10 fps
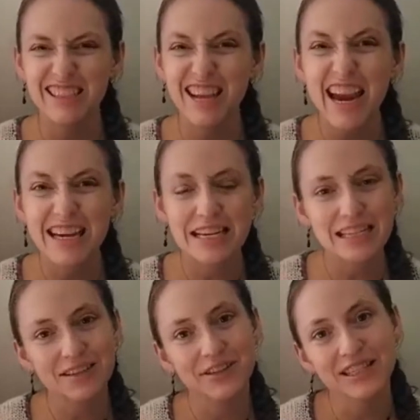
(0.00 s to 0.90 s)

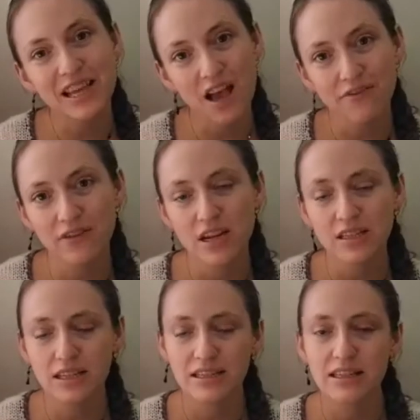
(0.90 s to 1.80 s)
tightness or a
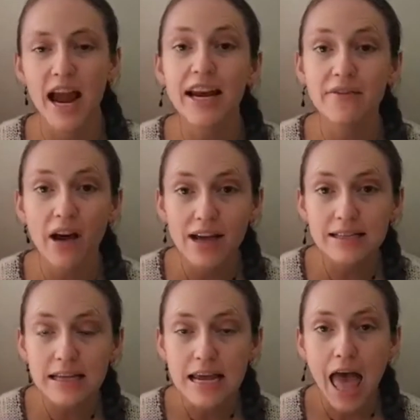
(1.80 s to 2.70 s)
toughness inside of us.